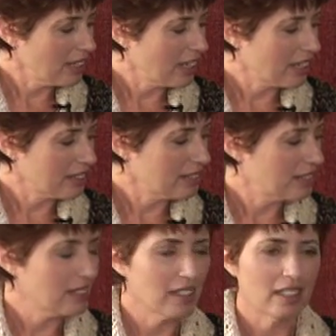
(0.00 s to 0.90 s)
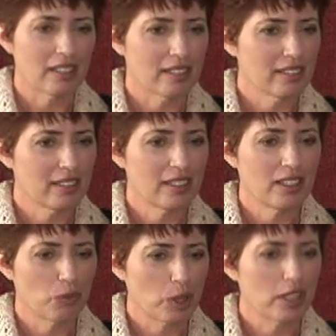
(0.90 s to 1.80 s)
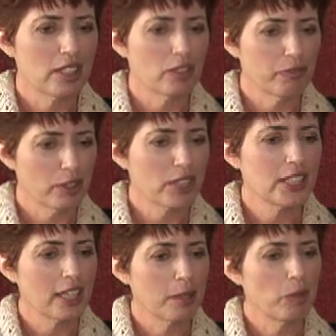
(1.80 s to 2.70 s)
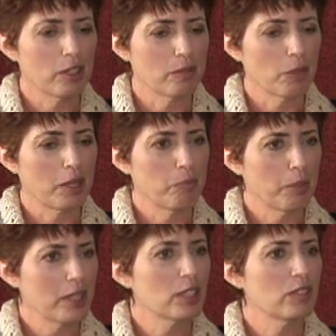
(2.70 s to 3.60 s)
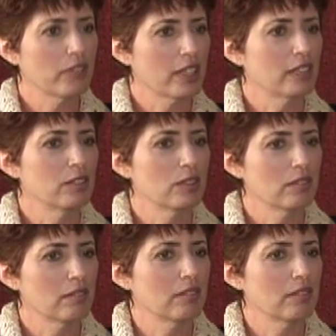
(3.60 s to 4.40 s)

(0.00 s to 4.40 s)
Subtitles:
and it was the first time that my best friend